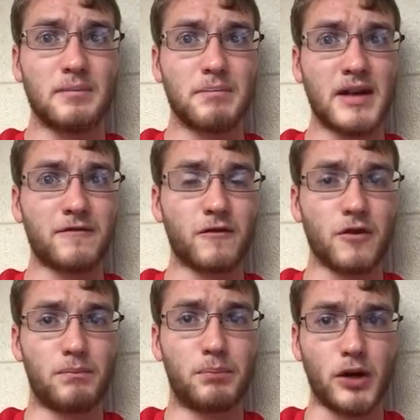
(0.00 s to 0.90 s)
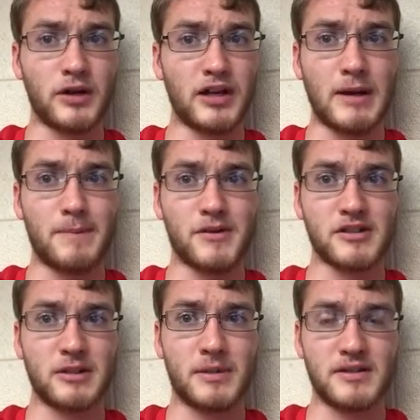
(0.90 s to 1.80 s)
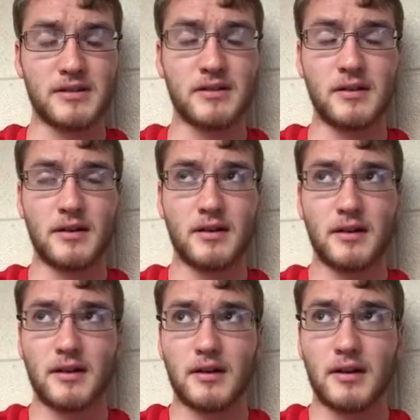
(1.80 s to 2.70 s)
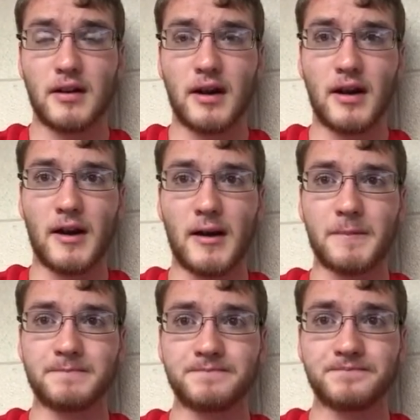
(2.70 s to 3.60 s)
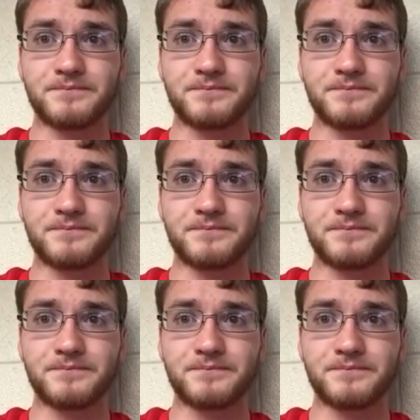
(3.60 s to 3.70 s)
meant for a book, in my personal opinion. I'm